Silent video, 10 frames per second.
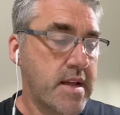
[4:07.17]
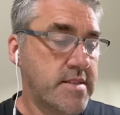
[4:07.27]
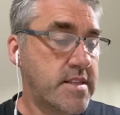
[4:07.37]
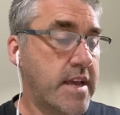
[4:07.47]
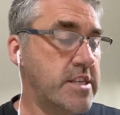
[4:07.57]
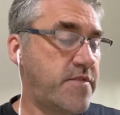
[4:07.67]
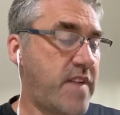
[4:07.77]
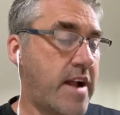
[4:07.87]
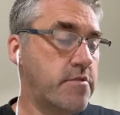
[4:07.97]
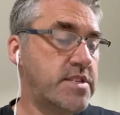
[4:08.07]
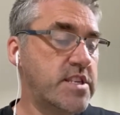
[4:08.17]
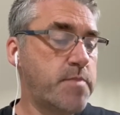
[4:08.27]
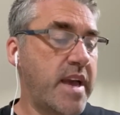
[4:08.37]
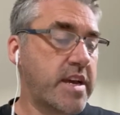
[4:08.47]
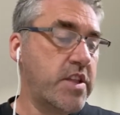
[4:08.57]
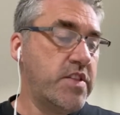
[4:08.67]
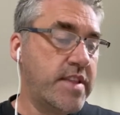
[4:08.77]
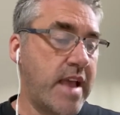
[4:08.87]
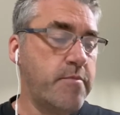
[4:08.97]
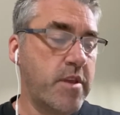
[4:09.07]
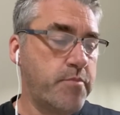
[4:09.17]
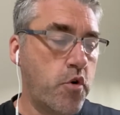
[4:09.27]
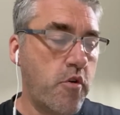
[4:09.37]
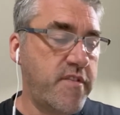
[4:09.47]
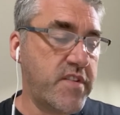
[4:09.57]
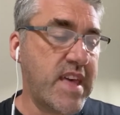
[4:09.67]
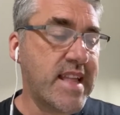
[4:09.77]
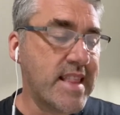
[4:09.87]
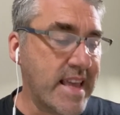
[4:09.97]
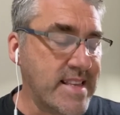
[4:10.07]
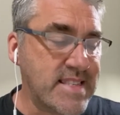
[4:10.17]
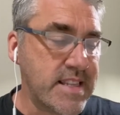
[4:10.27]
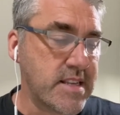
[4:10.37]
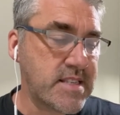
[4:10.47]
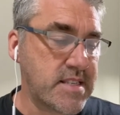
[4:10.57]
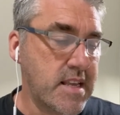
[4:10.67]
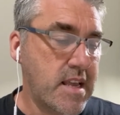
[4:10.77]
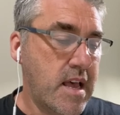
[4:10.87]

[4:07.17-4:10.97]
Today's Pharisees might condemn the poor for their laziness,